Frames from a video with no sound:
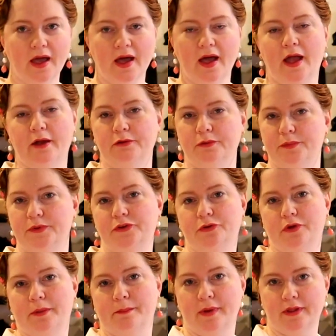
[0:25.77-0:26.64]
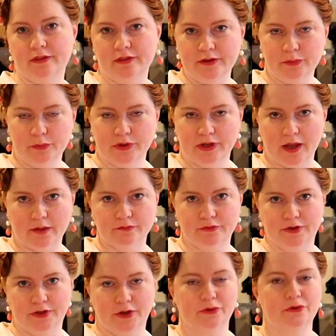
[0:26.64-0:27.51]
I will be doing monthly recap
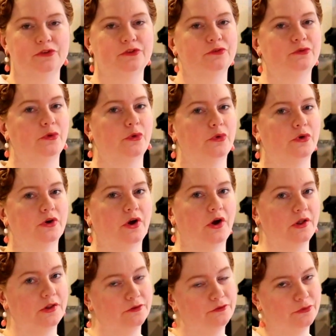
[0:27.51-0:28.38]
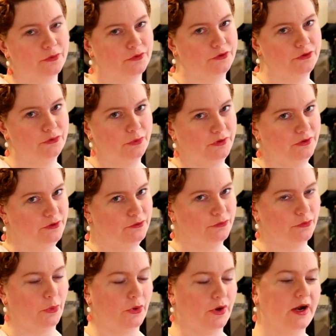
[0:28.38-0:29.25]
videos for all of
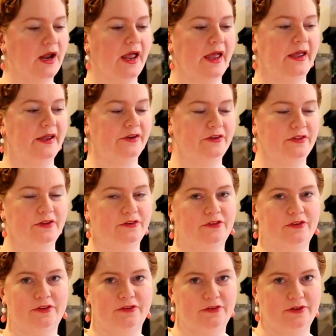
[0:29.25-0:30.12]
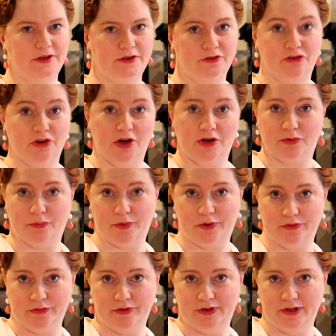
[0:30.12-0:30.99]
2024, and this is the
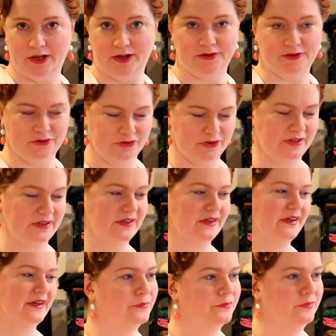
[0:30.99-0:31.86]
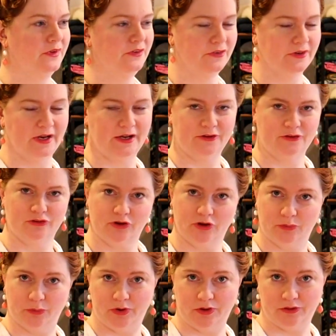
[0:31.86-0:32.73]
January edition. Today is
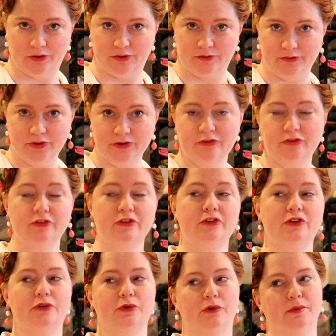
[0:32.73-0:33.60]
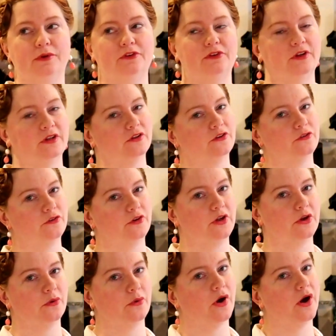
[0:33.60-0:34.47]
January 31st. You will be seeing this
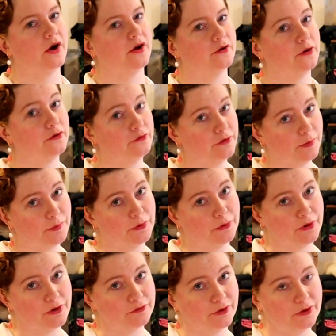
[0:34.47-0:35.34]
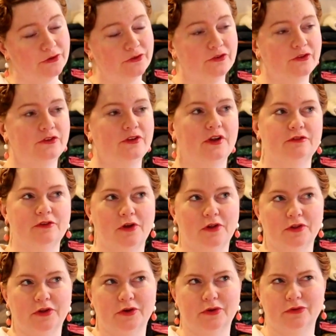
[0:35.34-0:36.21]
video on February 1st, if
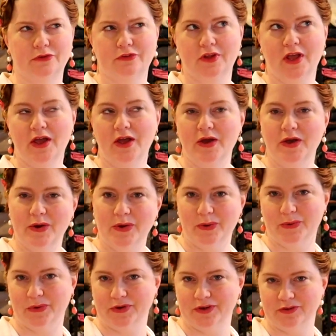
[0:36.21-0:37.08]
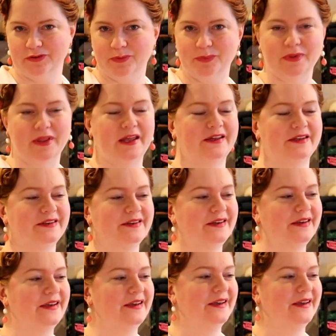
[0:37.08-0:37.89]
all goes according to plan.